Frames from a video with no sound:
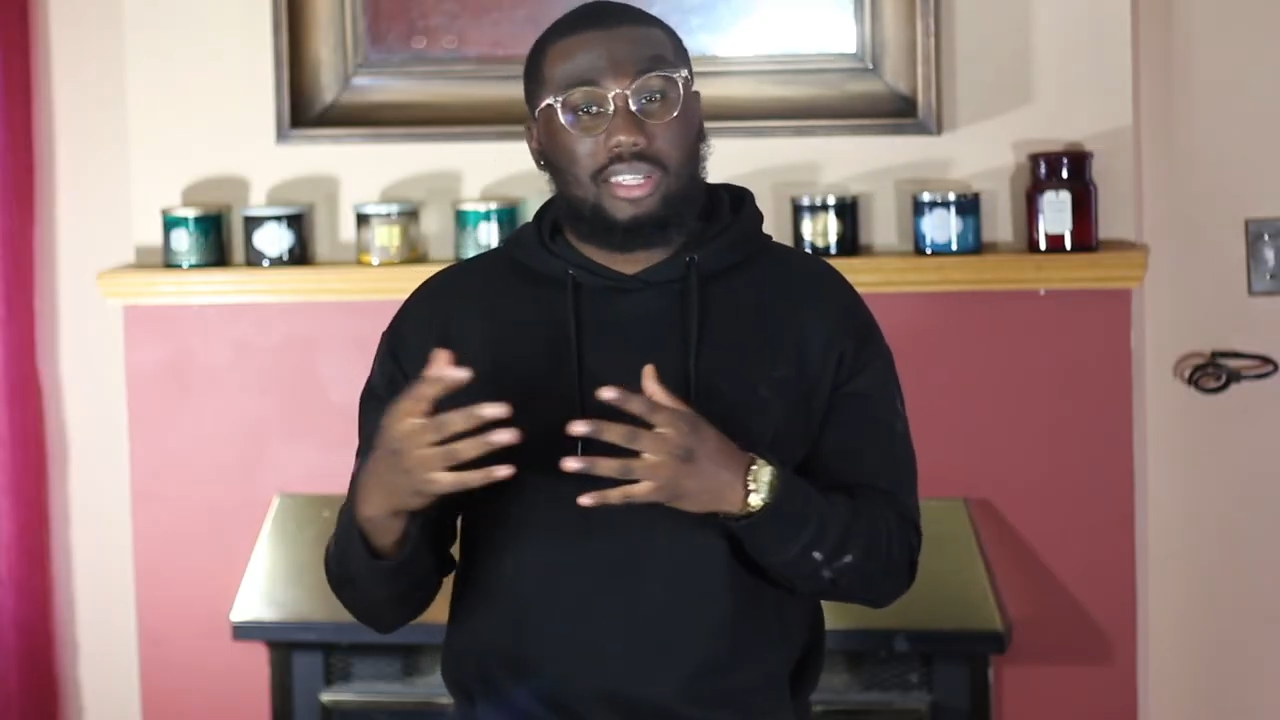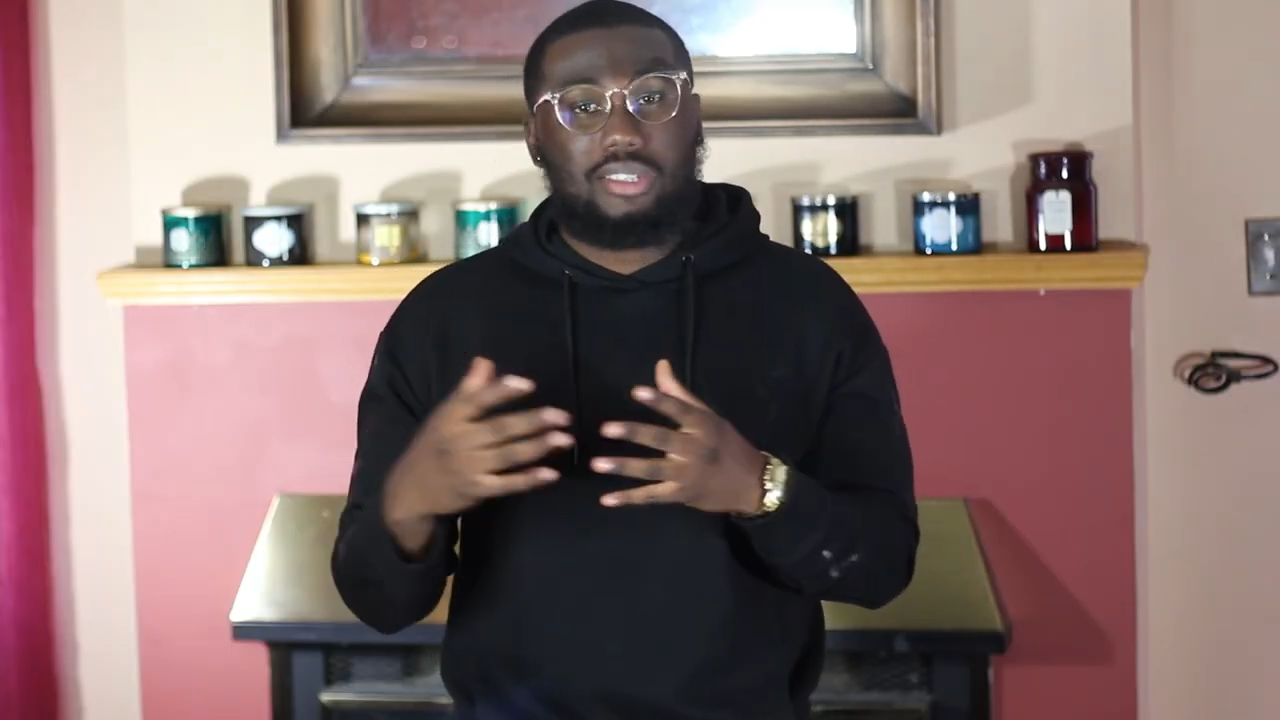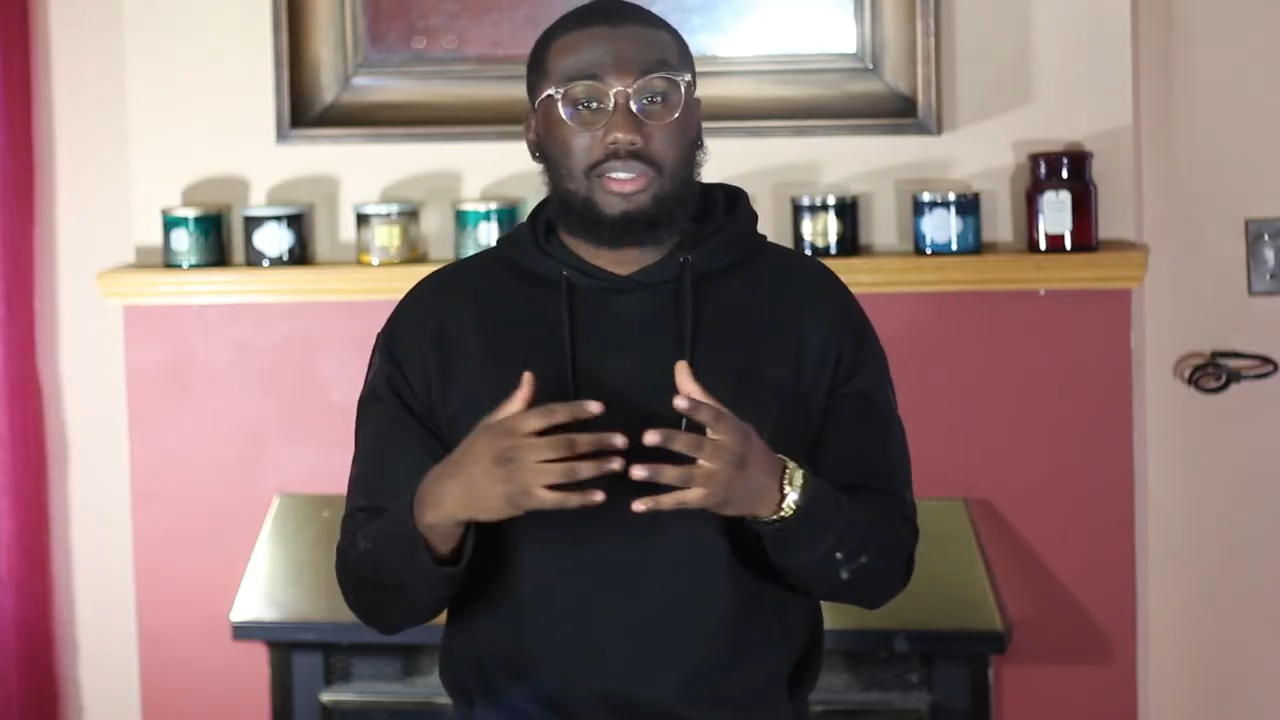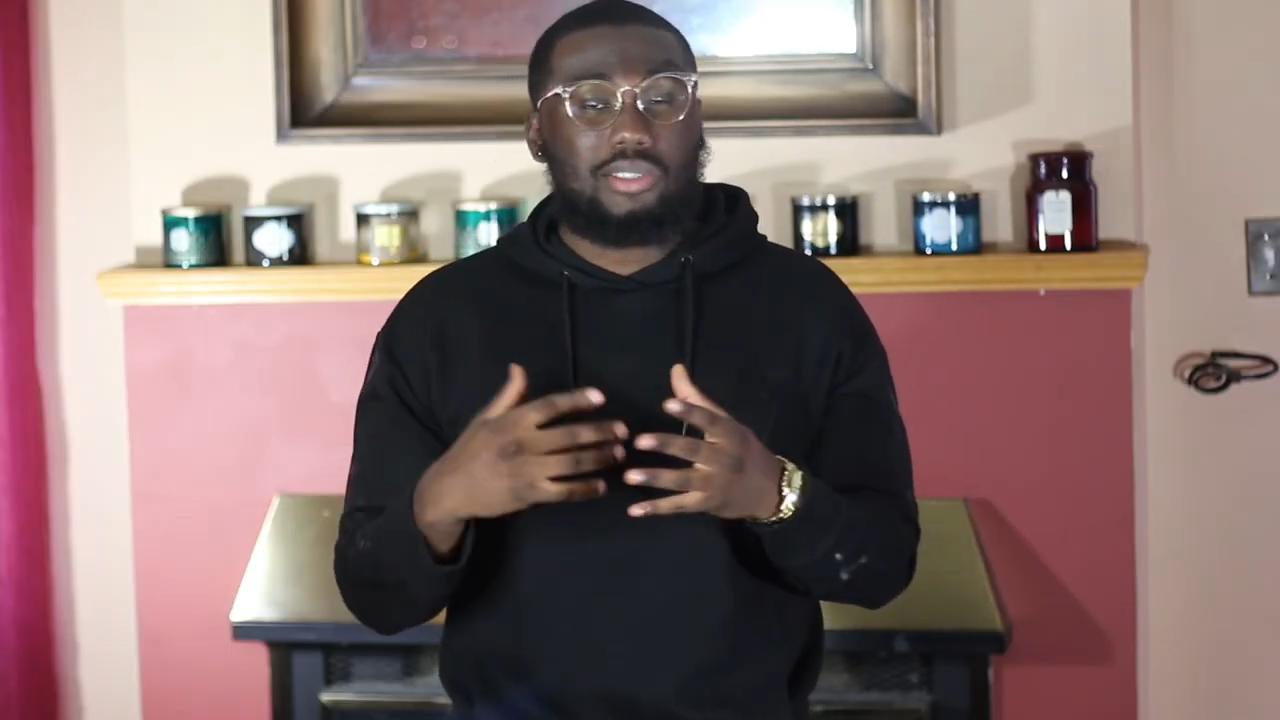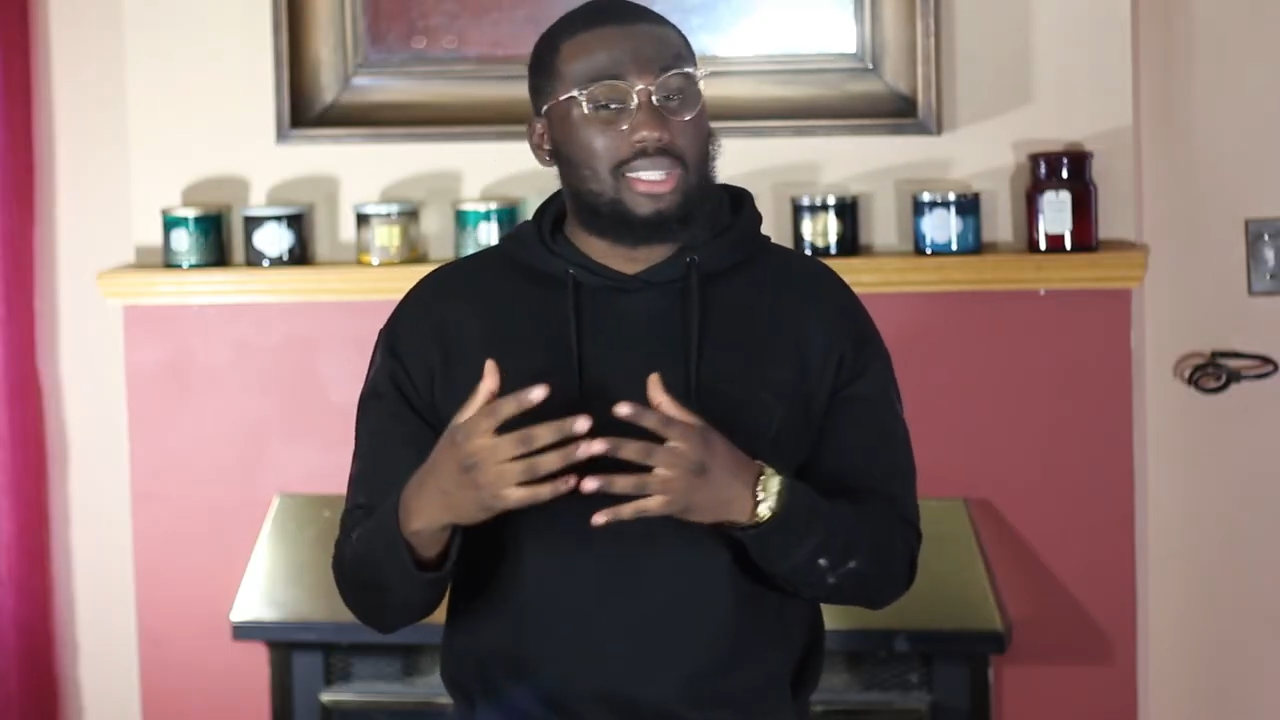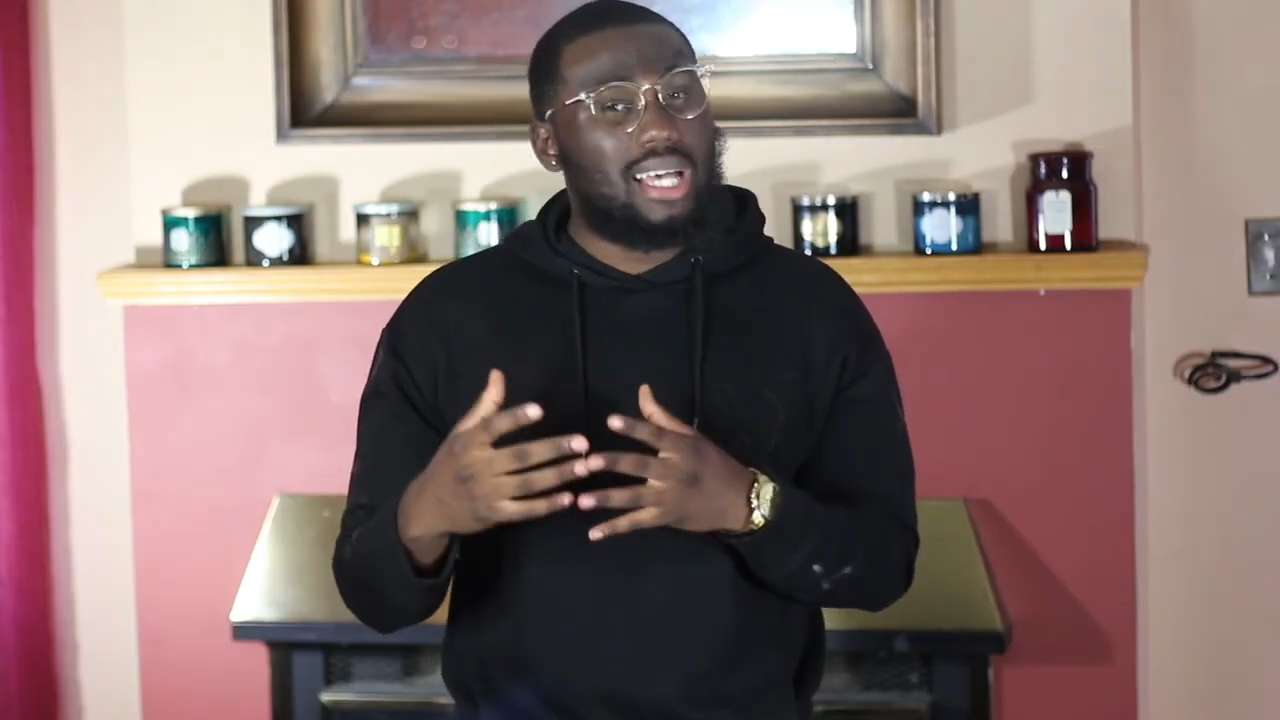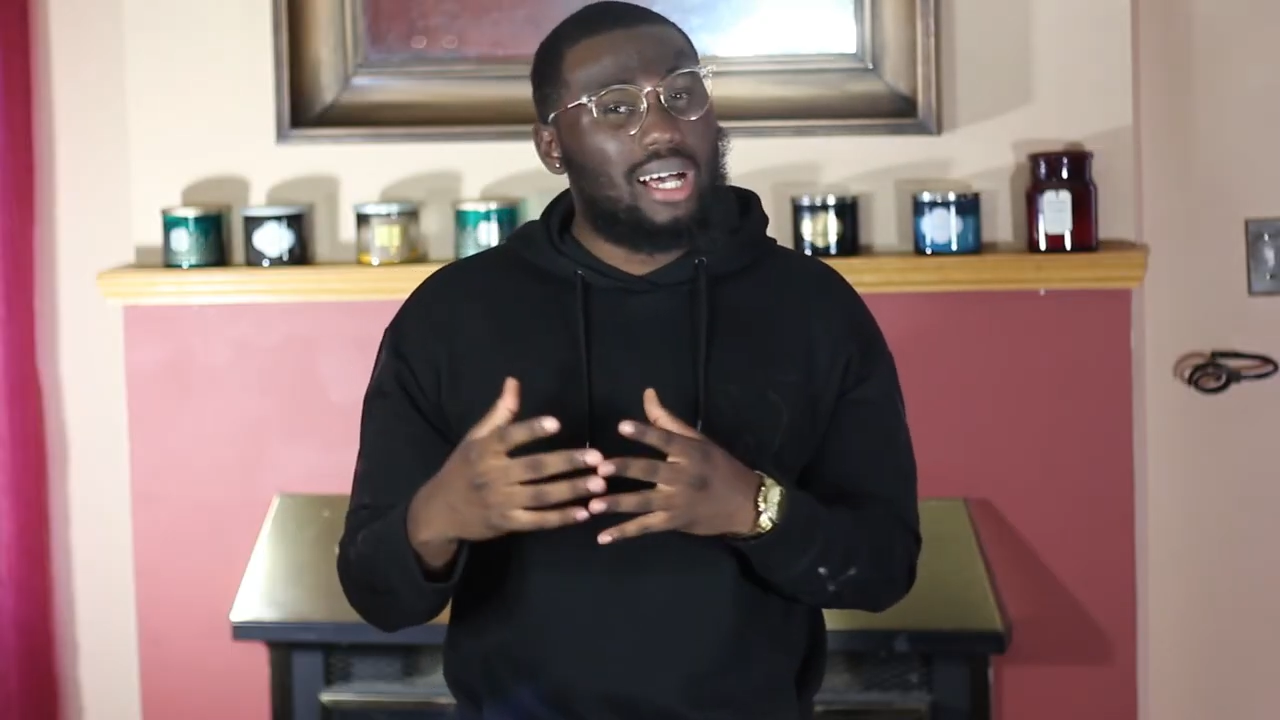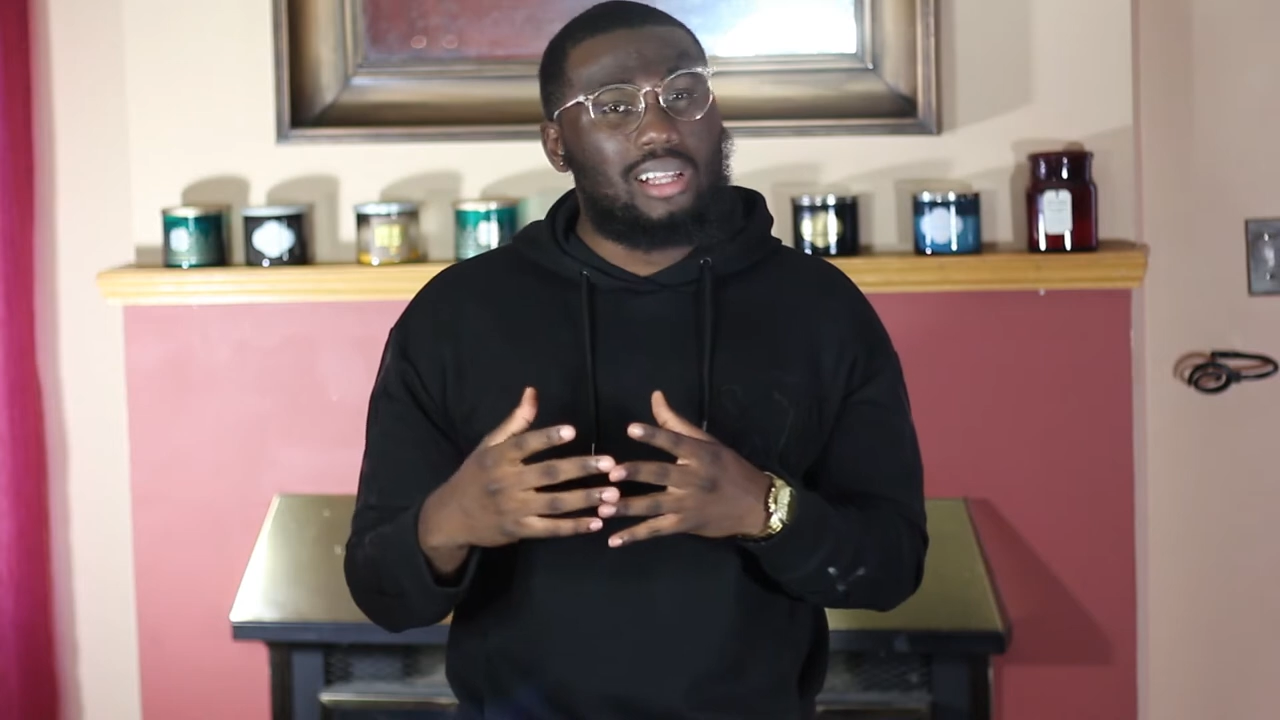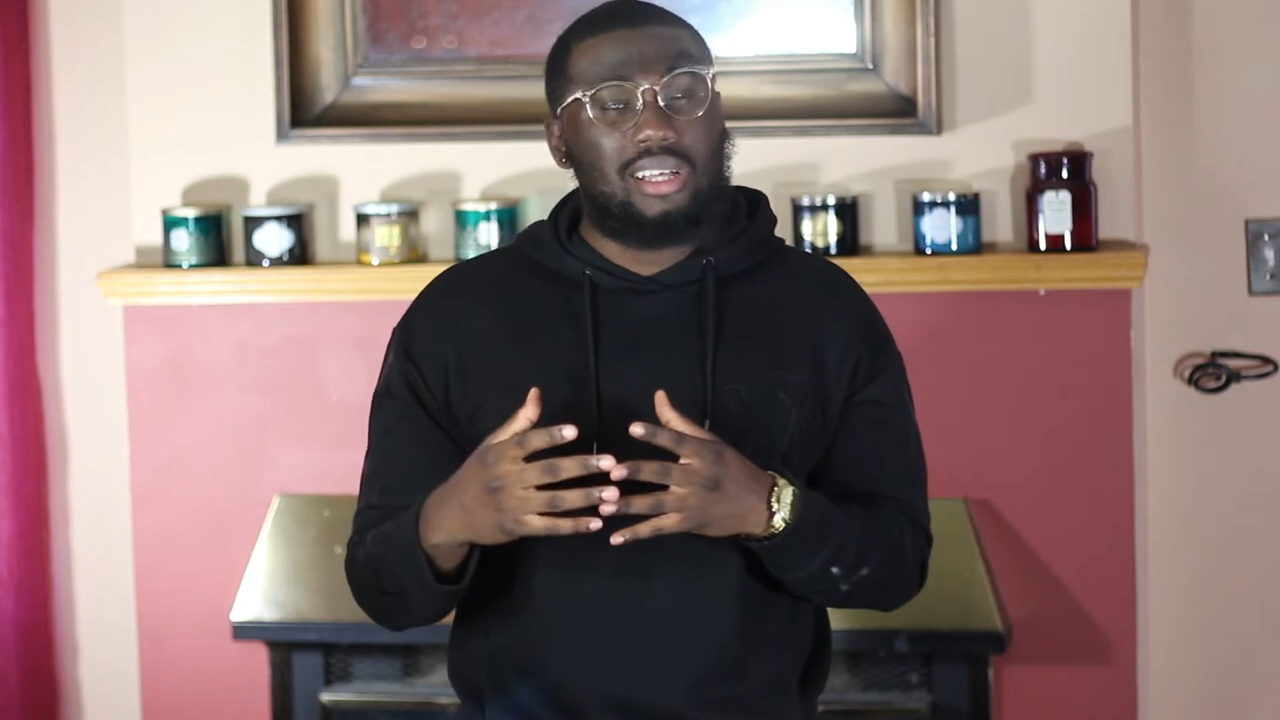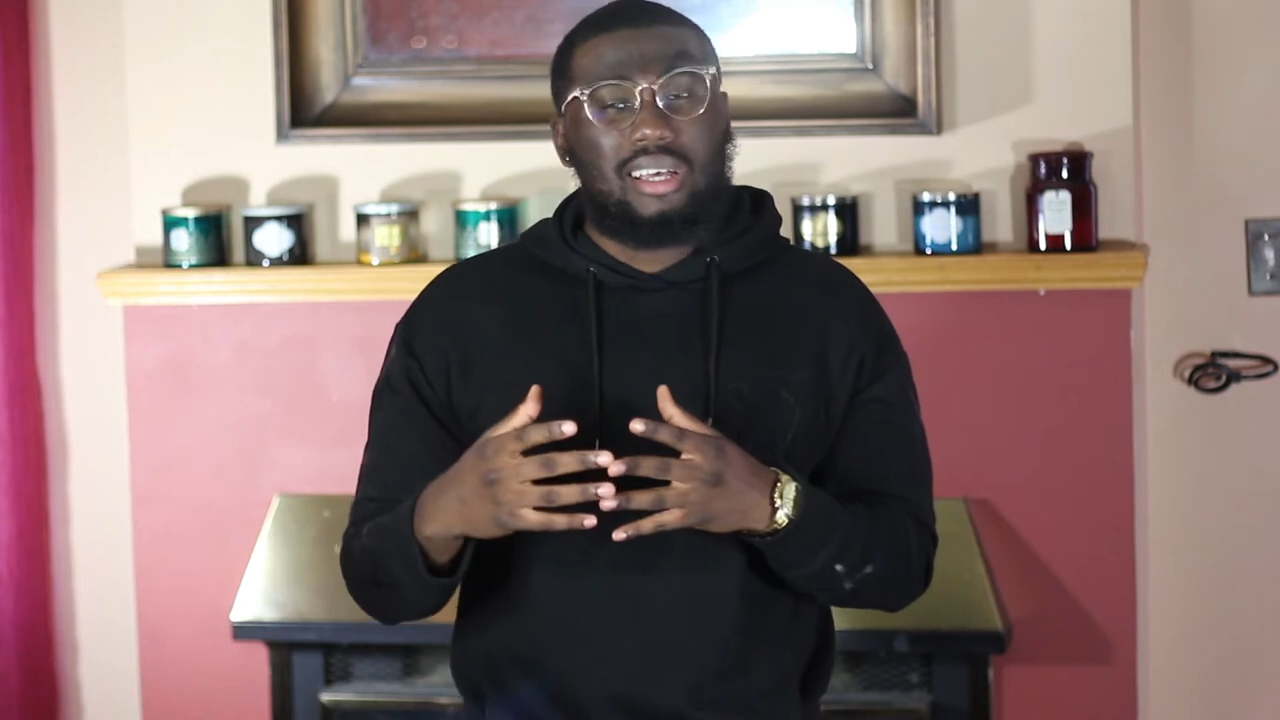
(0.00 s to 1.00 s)
easy to
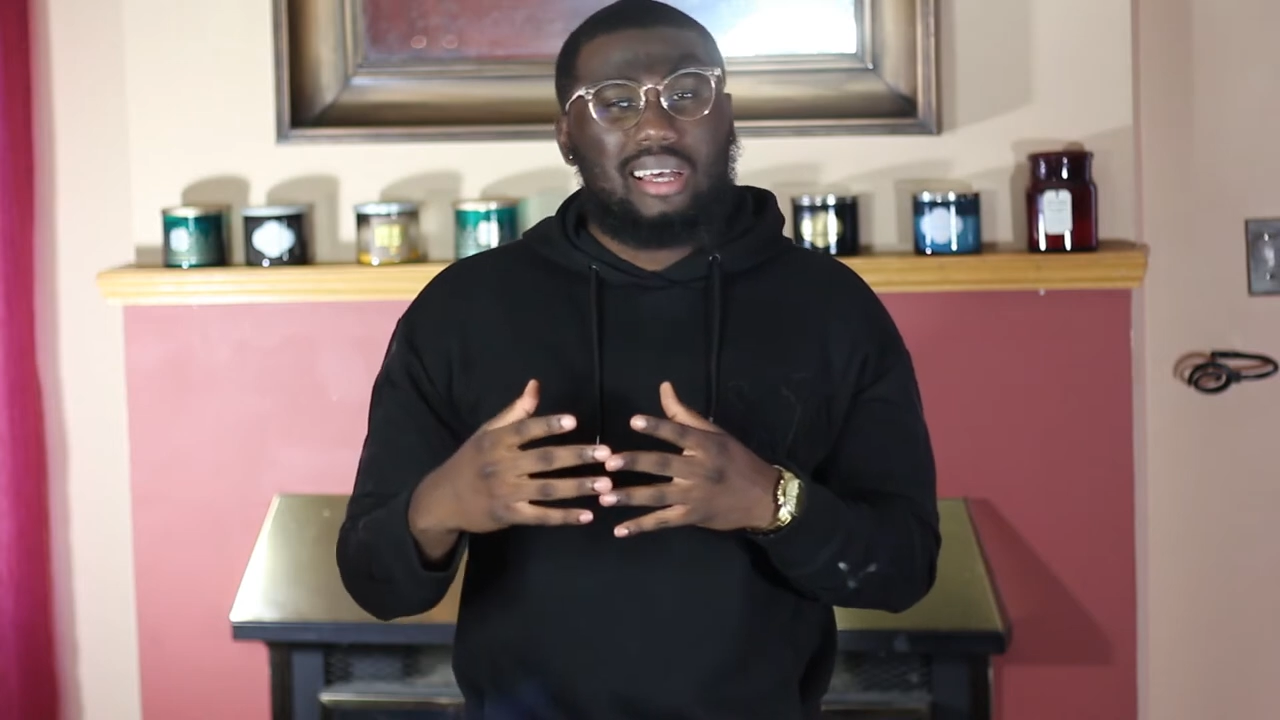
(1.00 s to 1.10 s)
style.